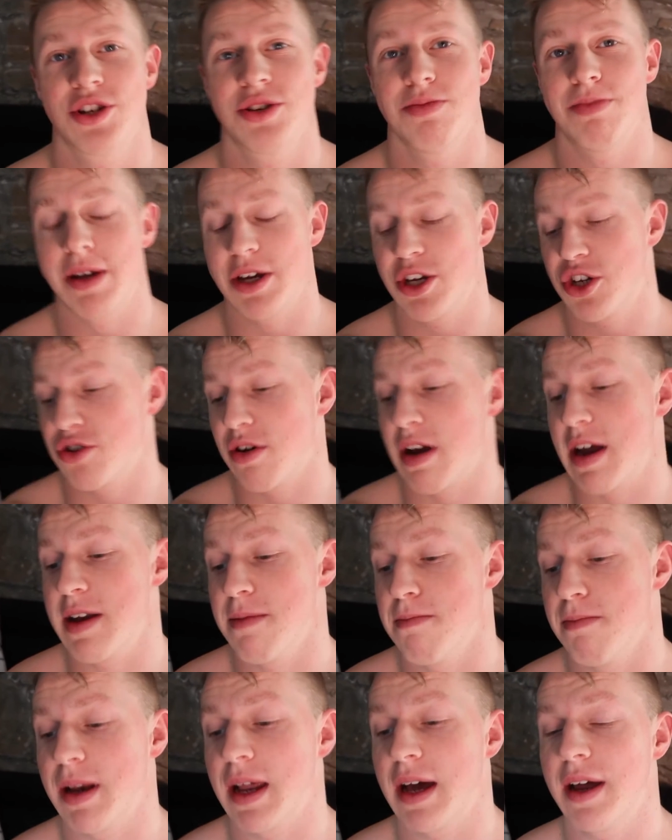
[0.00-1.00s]
my
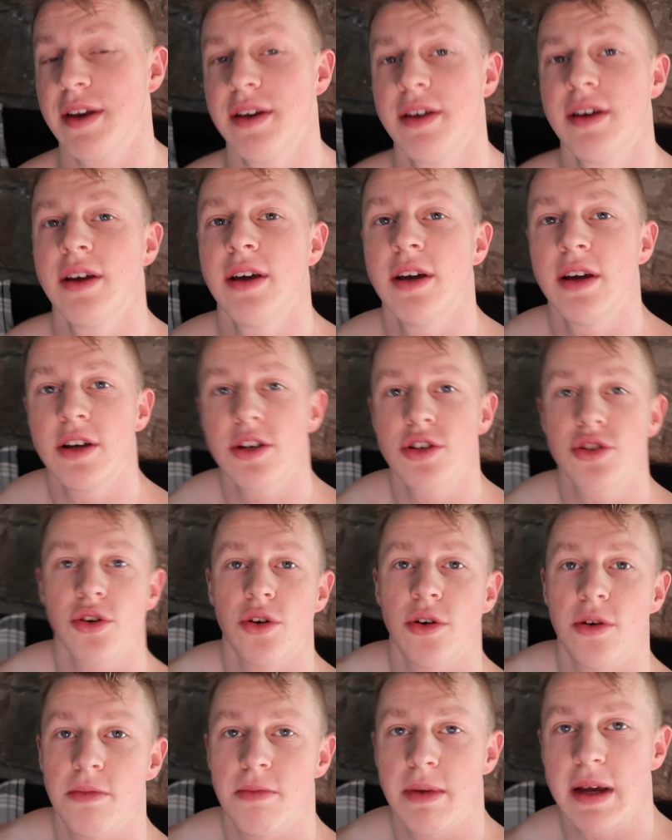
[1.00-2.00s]
shredding plan.
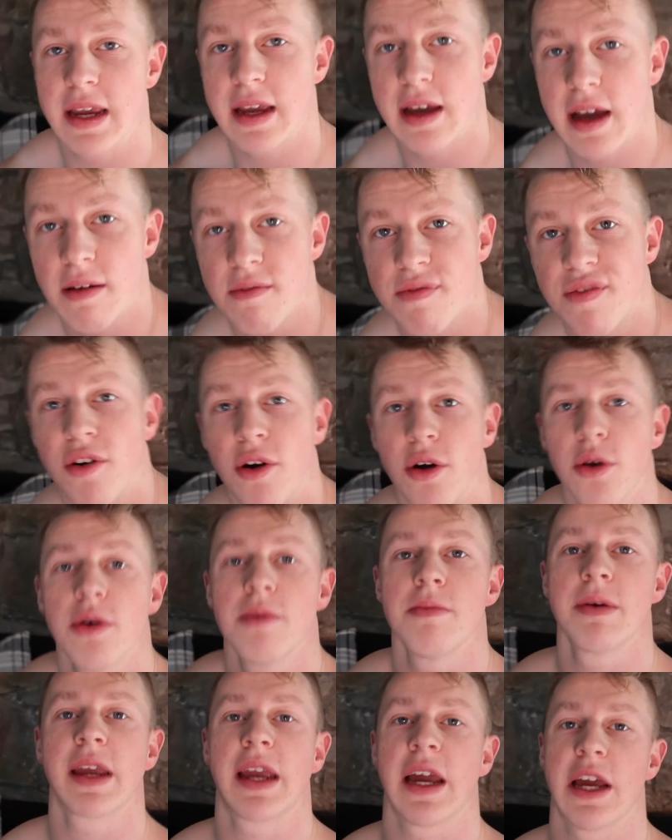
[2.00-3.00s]
So I'm
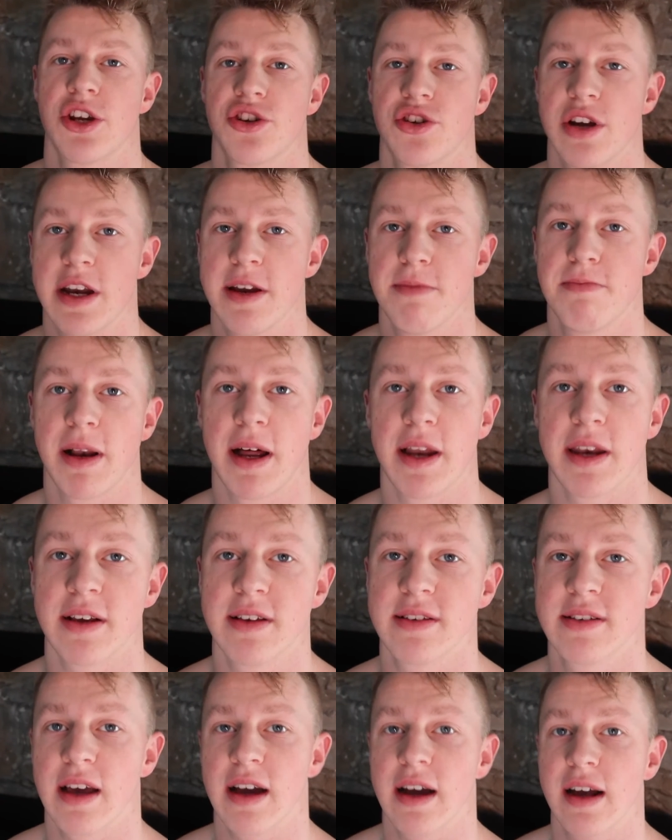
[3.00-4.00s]
following my get shredded plan
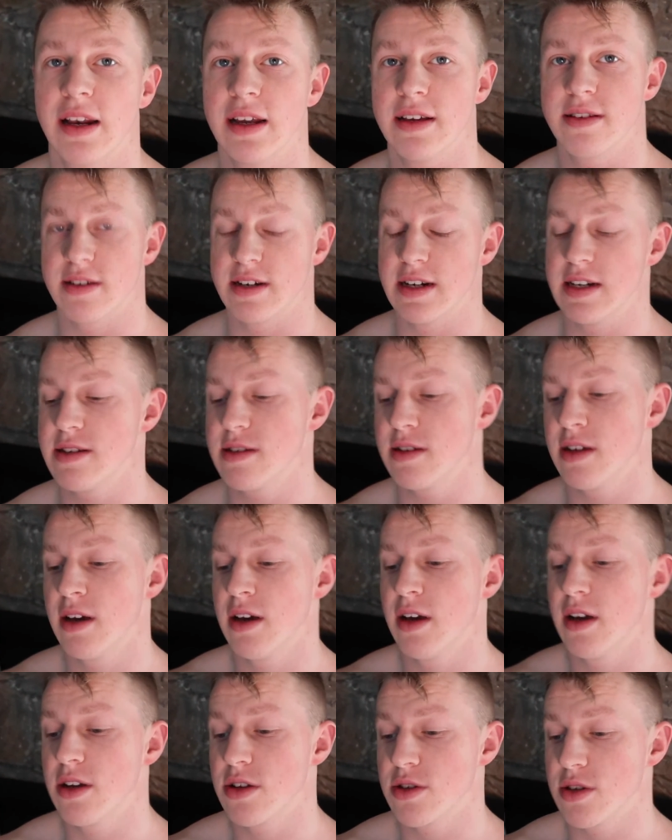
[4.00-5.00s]
exactly as it is.
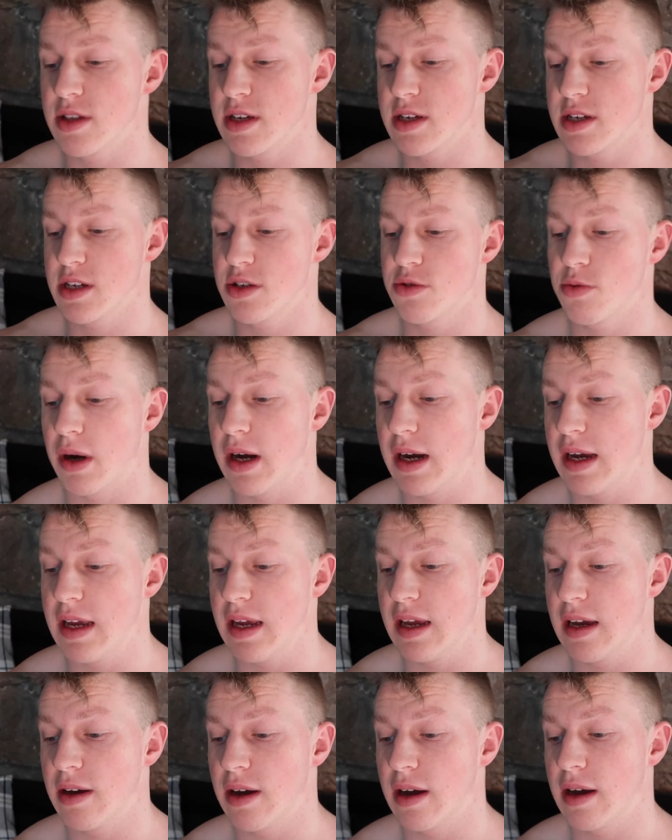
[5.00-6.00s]
So this is
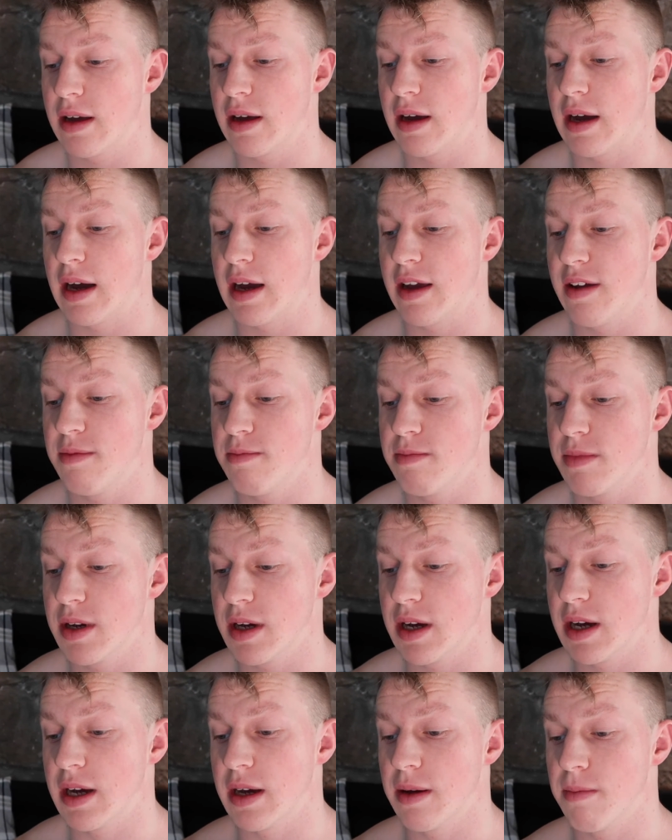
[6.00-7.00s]
why
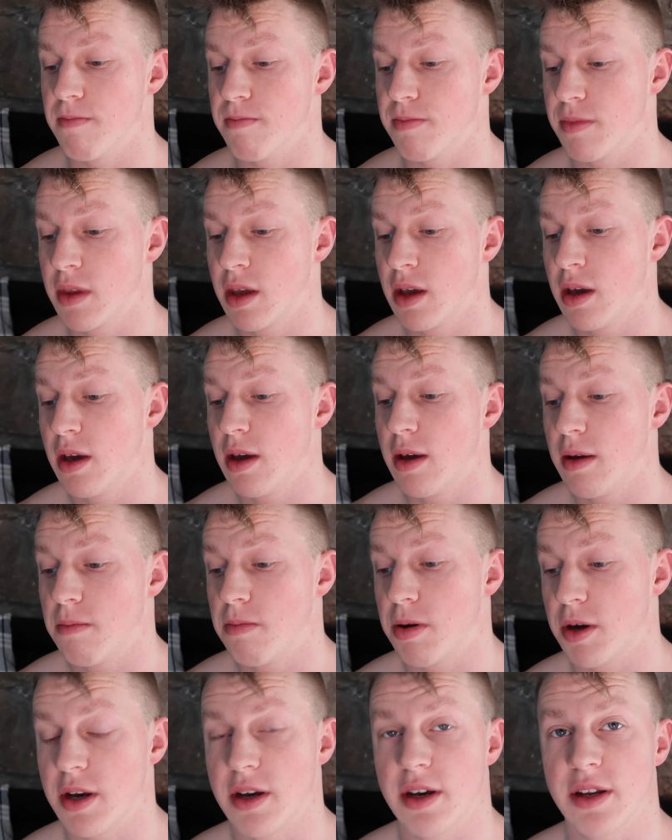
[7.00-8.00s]
I'm
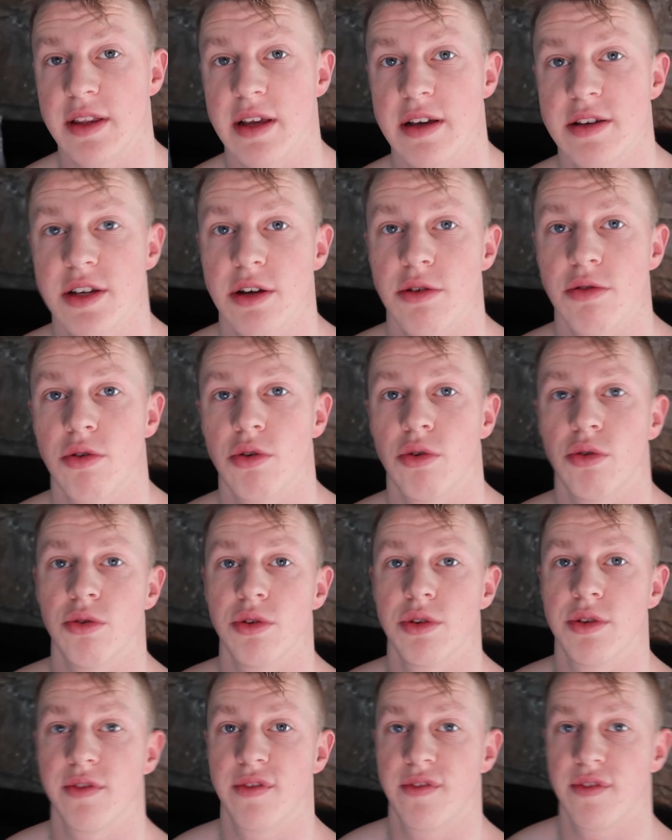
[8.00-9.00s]
putting a discount
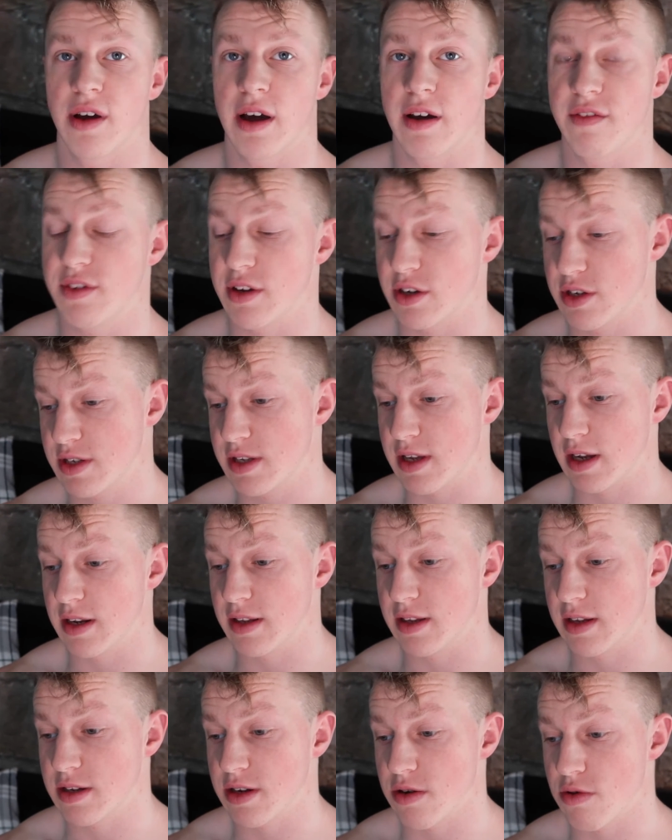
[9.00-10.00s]
code. I've just done a
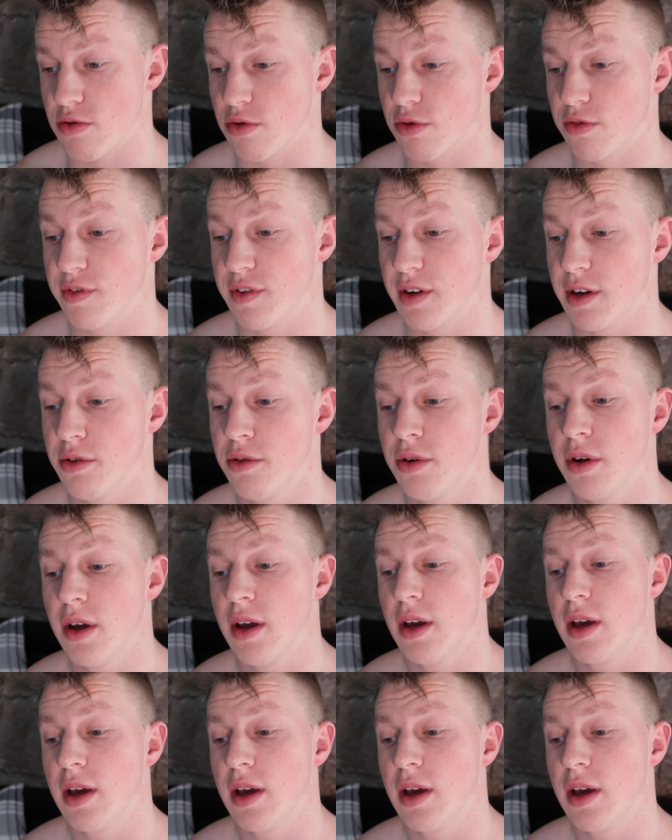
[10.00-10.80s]
discount code for you